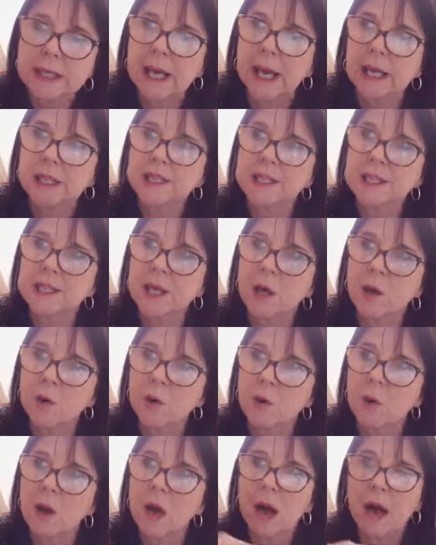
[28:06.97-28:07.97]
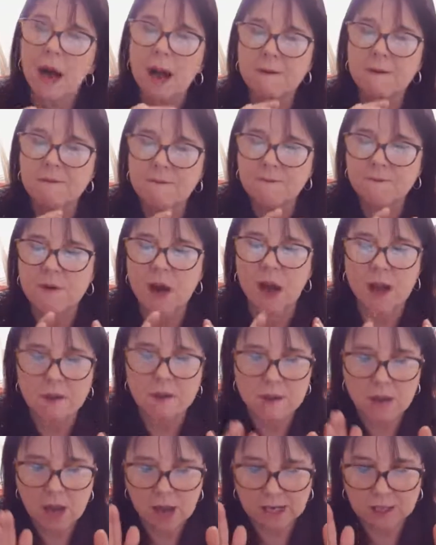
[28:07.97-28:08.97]
And so I
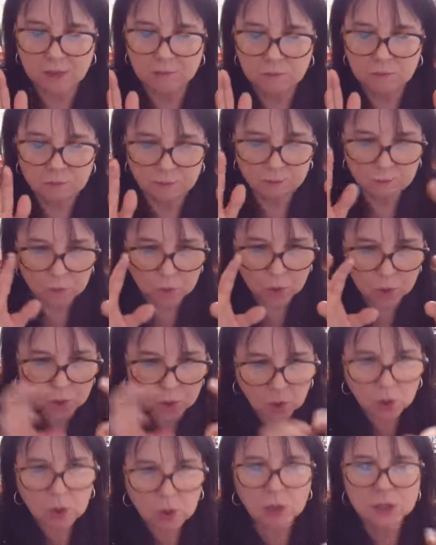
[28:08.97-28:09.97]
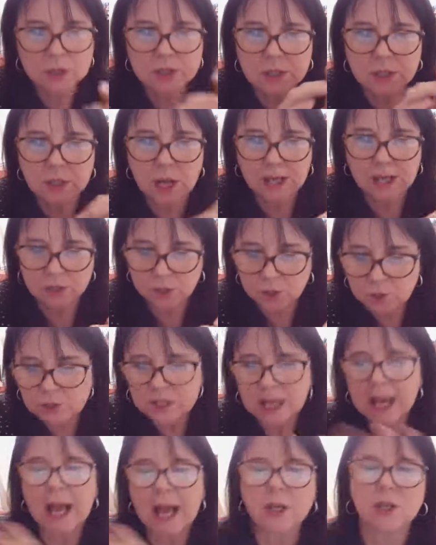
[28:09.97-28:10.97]
do
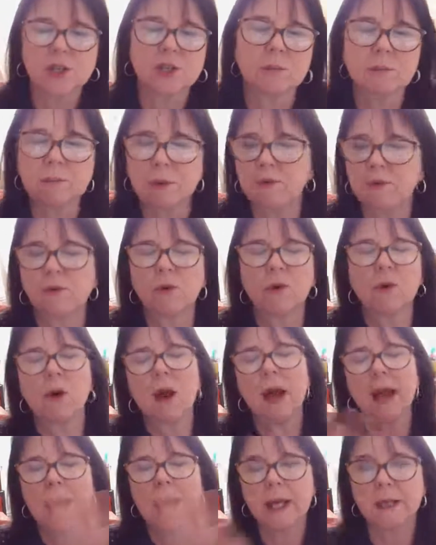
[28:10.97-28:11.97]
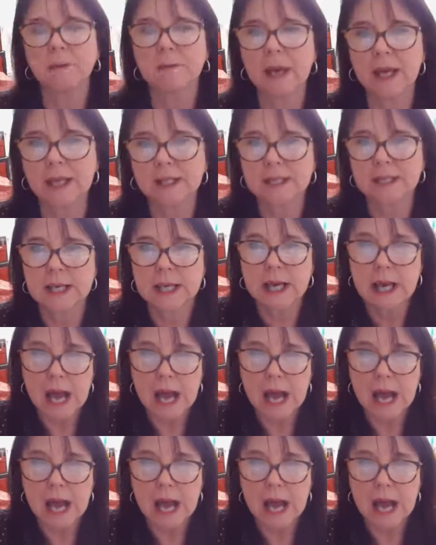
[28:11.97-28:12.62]
the action before I animate.